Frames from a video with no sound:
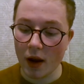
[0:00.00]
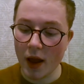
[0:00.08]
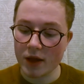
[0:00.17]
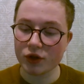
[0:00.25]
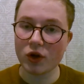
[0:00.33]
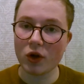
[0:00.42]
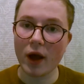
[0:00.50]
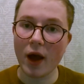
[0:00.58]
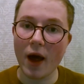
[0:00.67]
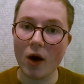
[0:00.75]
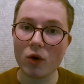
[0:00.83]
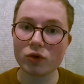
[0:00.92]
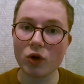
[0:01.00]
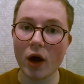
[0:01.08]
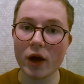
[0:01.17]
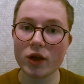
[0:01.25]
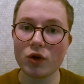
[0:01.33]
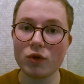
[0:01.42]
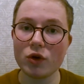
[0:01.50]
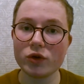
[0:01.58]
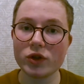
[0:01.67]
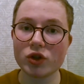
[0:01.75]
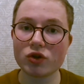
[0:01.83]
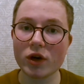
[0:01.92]
Let's look at how IQ
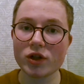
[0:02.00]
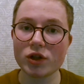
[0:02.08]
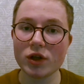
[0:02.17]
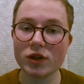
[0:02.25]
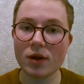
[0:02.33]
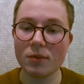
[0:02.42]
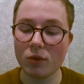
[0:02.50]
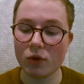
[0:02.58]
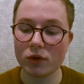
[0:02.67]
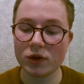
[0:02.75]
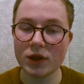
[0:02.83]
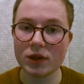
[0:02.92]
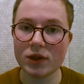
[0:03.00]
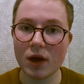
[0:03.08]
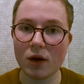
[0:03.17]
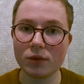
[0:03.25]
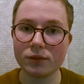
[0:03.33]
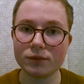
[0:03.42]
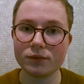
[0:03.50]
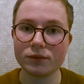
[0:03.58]
uses strategies in more detail.